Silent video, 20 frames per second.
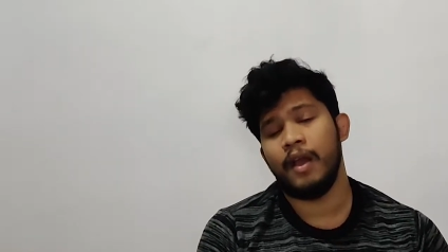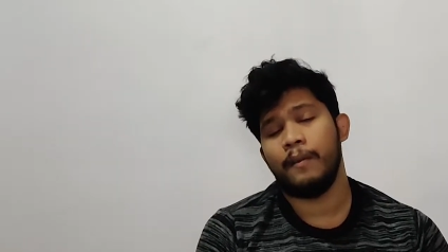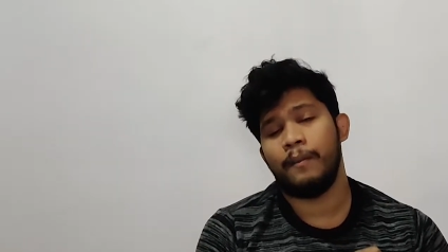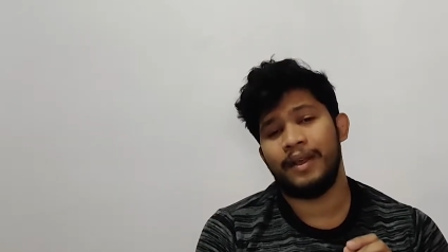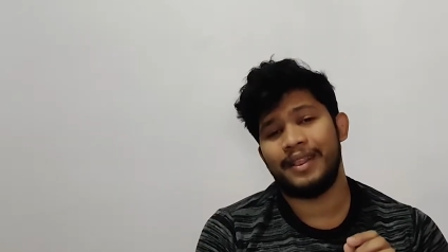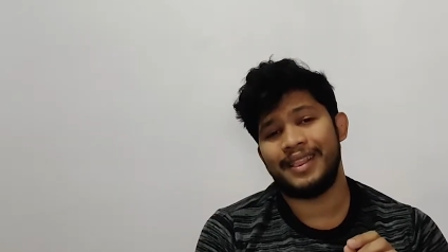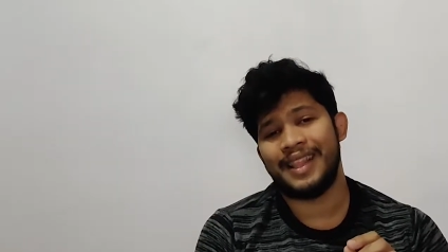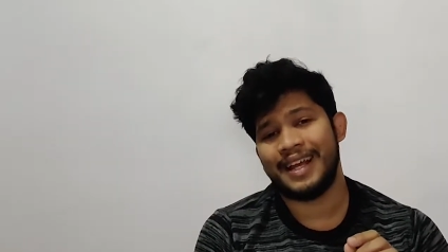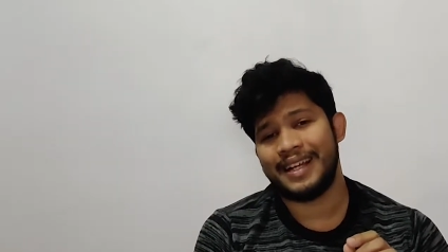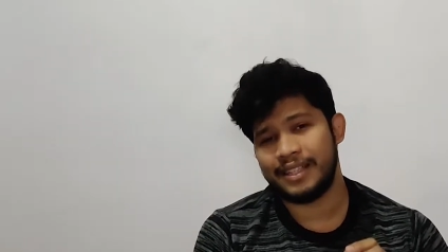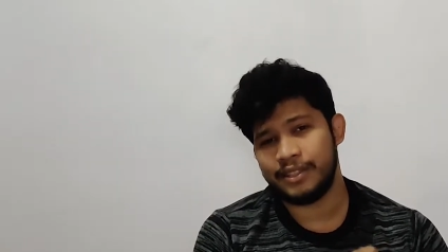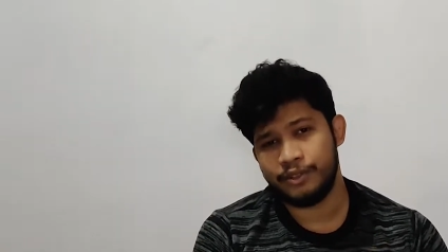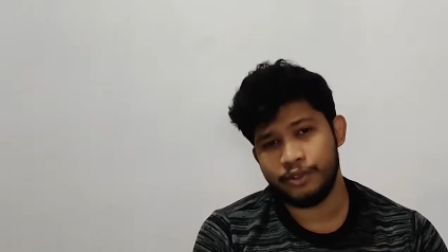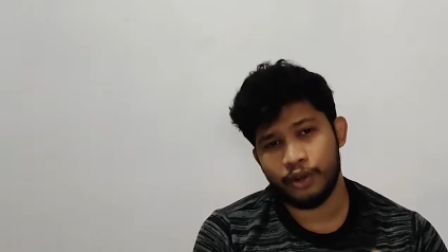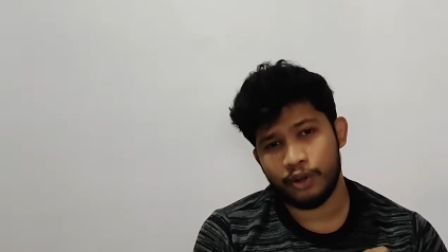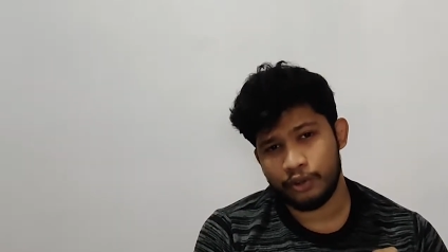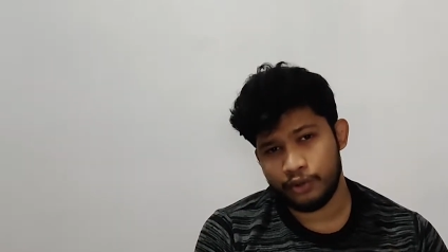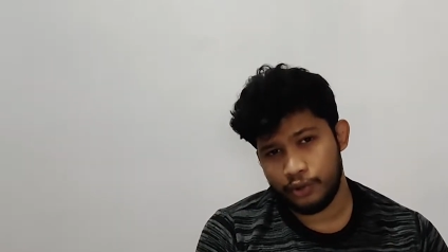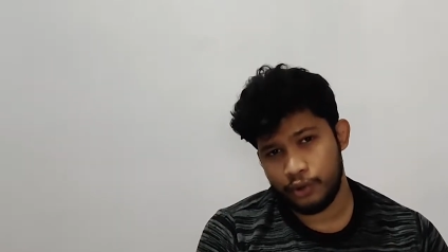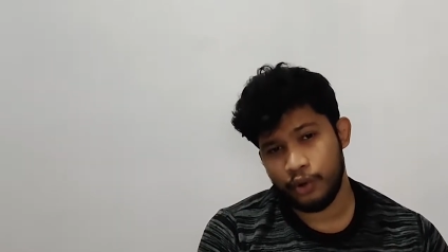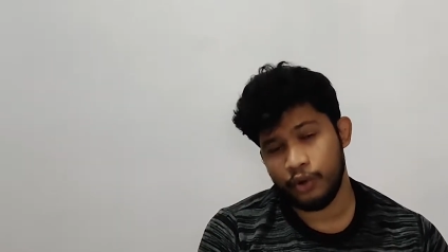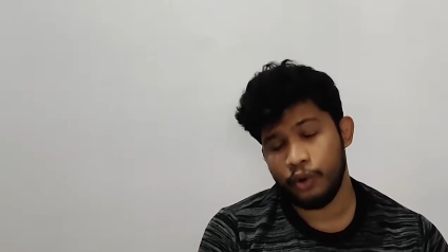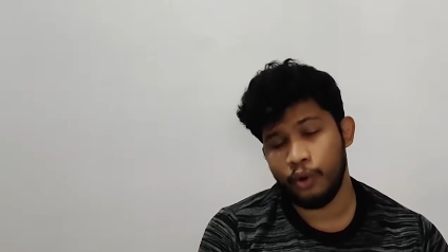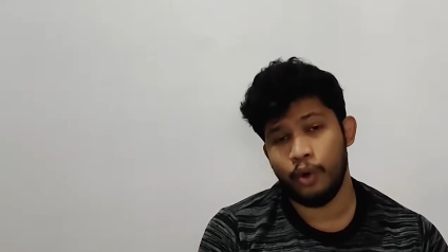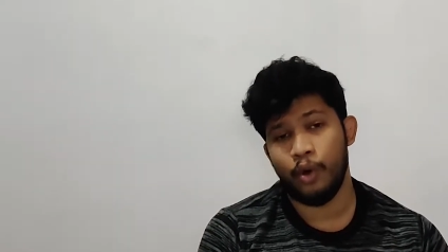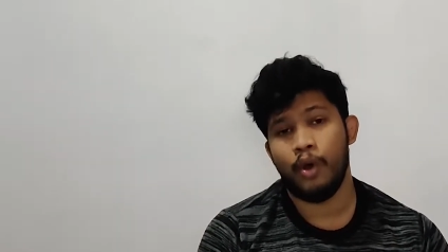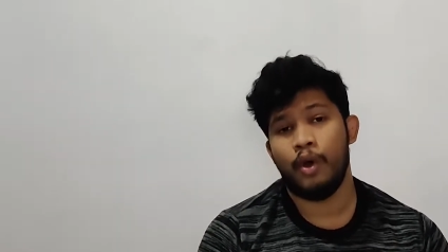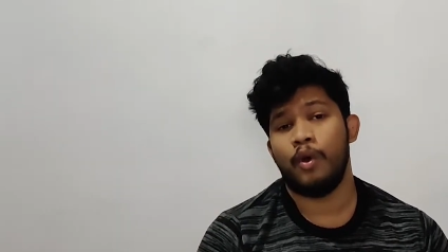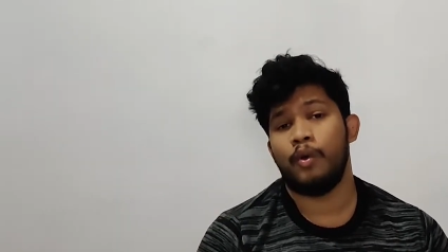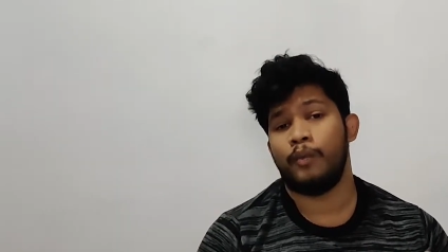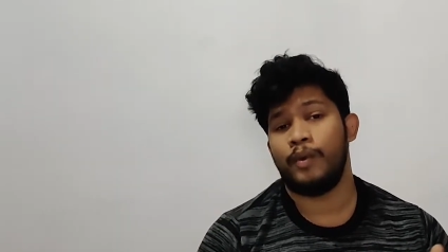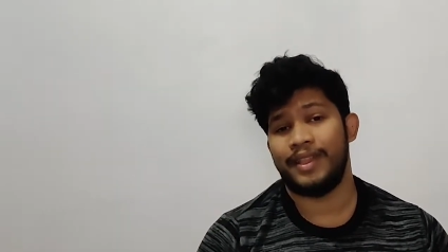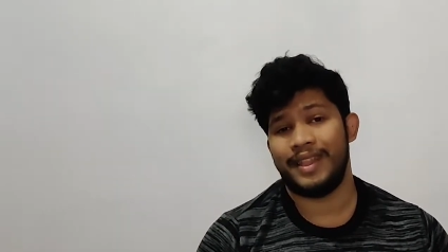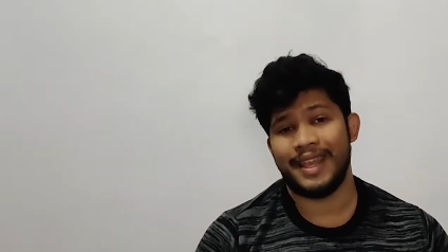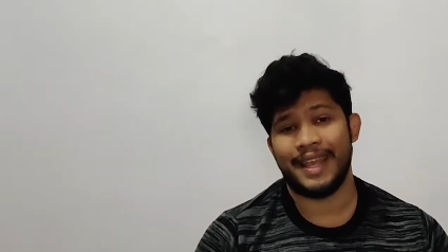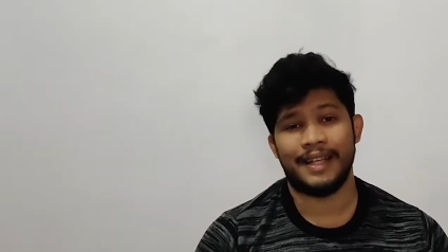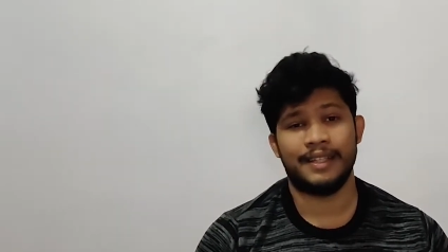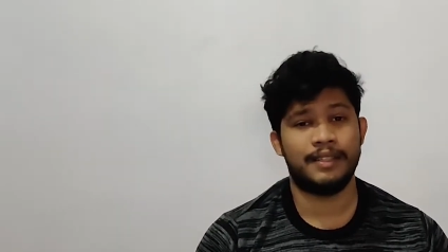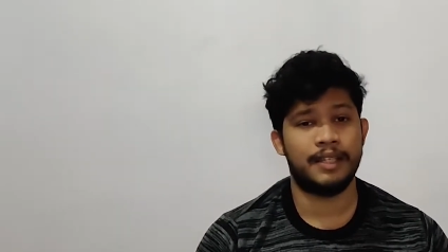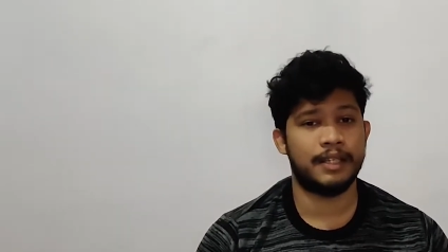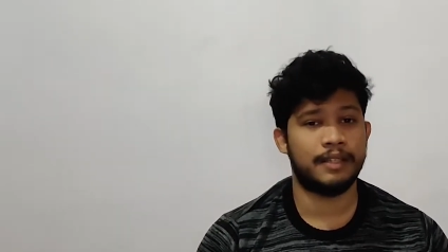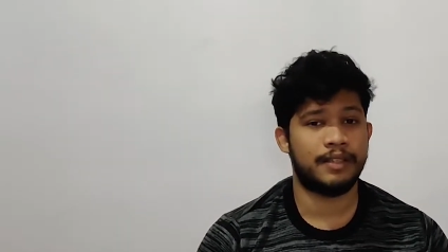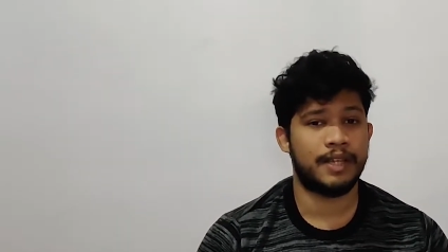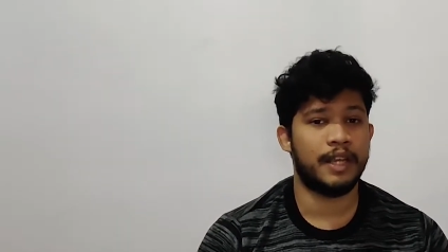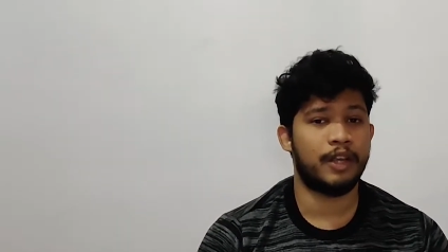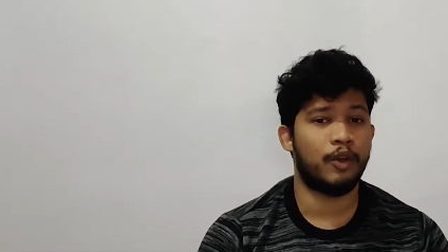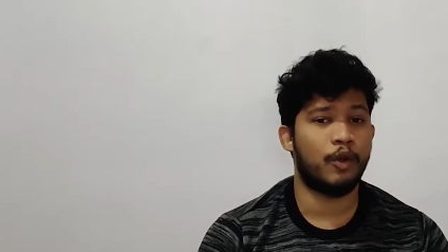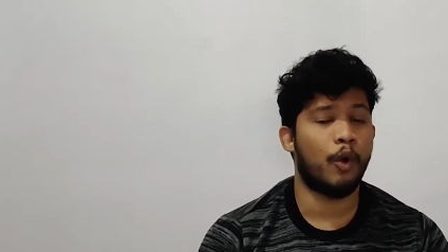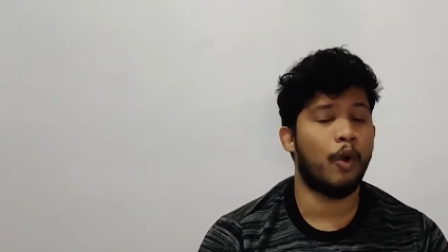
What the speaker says: but that is not true with the existing